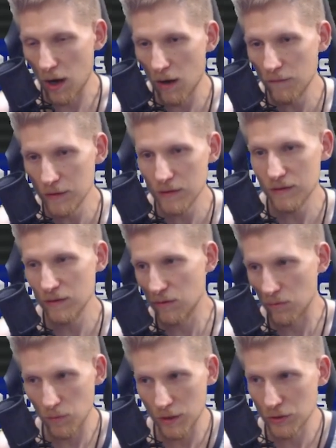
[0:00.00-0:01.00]
Obviously the
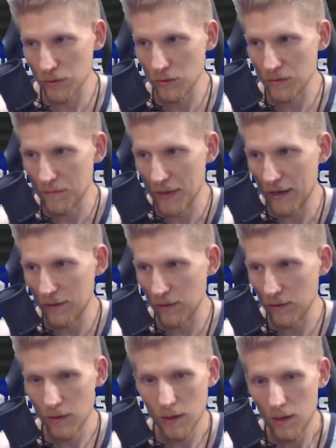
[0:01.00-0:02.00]
original is
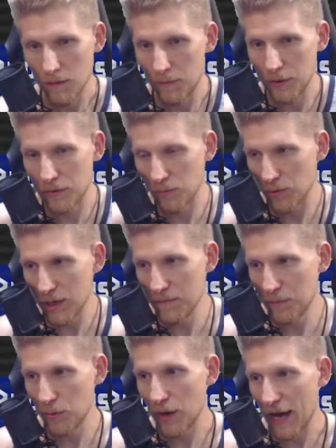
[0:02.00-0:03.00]
better, but the
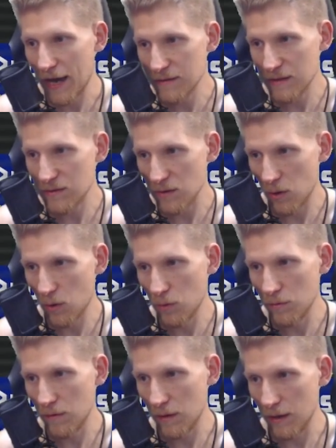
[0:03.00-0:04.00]
reboot has its
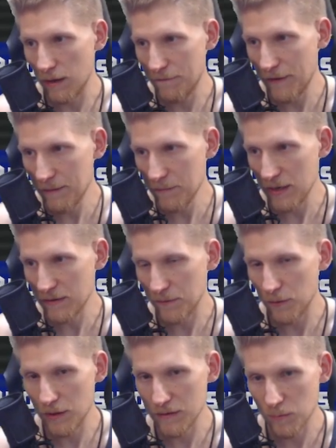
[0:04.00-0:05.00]
own fan base
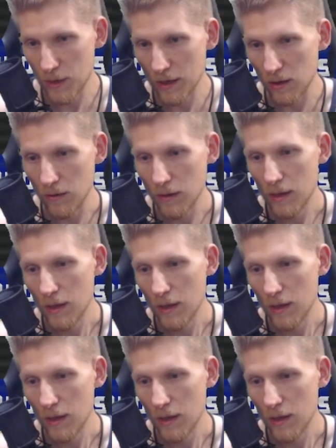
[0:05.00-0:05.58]
for it as well.